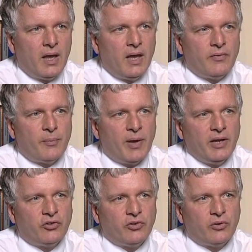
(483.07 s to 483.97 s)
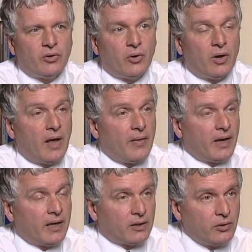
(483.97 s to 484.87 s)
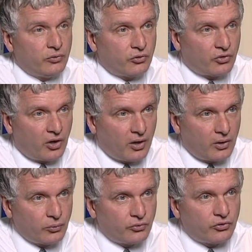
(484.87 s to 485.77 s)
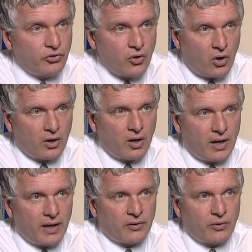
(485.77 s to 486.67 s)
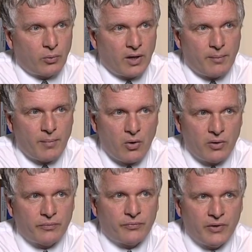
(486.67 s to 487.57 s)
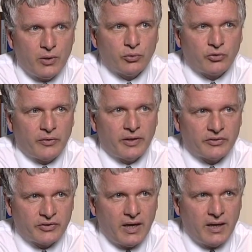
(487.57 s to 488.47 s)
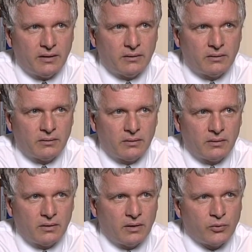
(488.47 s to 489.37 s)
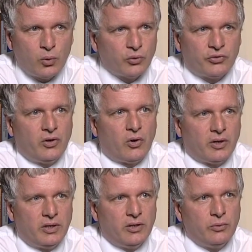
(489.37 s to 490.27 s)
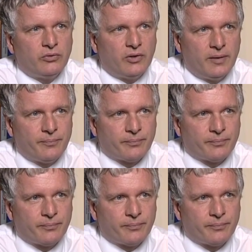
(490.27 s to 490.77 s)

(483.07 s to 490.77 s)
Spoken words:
If a patient, and that includes a child, does not like the way emollient feels on their skin, of course they're not going to use it.